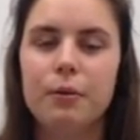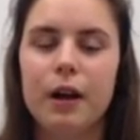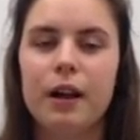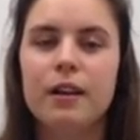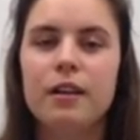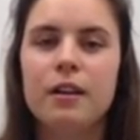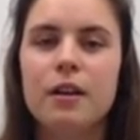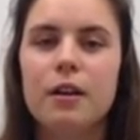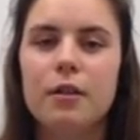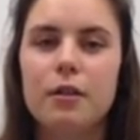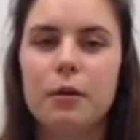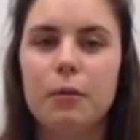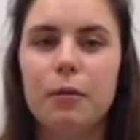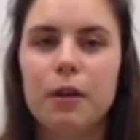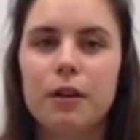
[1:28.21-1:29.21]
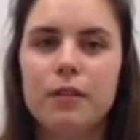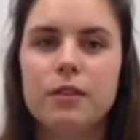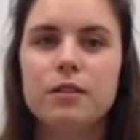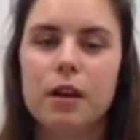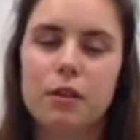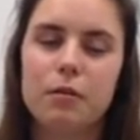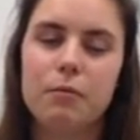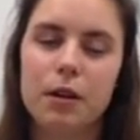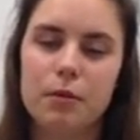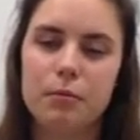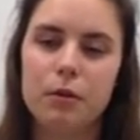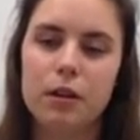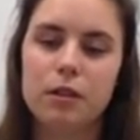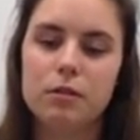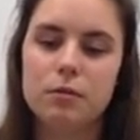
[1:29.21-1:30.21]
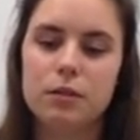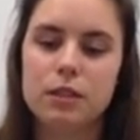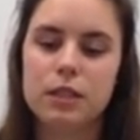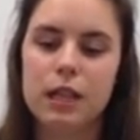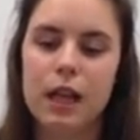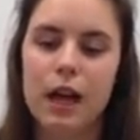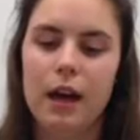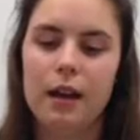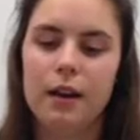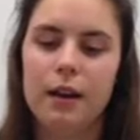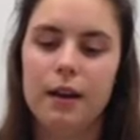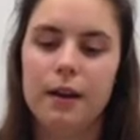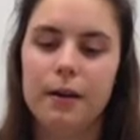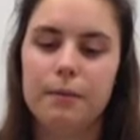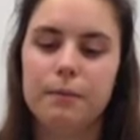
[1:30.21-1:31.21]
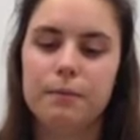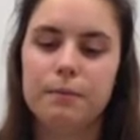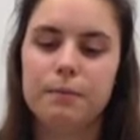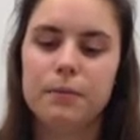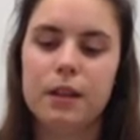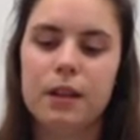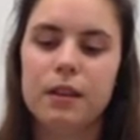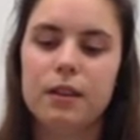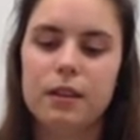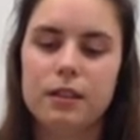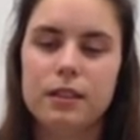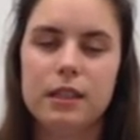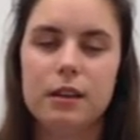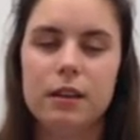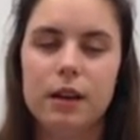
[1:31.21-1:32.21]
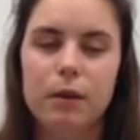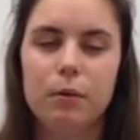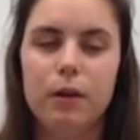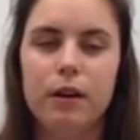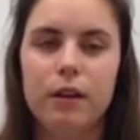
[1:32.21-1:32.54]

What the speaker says: But then one of his other main points was that this theory